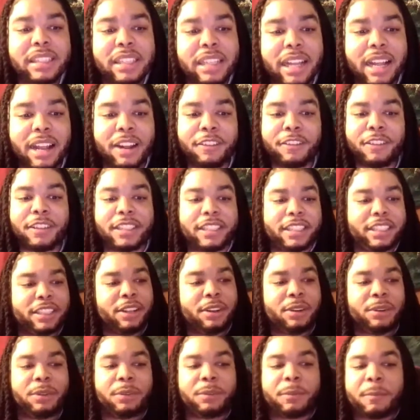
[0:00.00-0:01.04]
I really
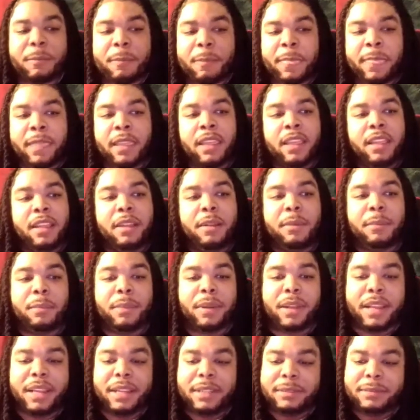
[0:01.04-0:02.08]
don't.
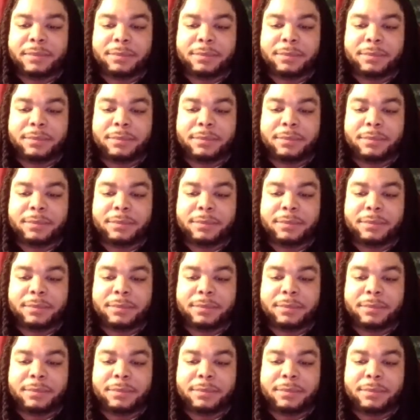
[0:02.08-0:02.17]
But,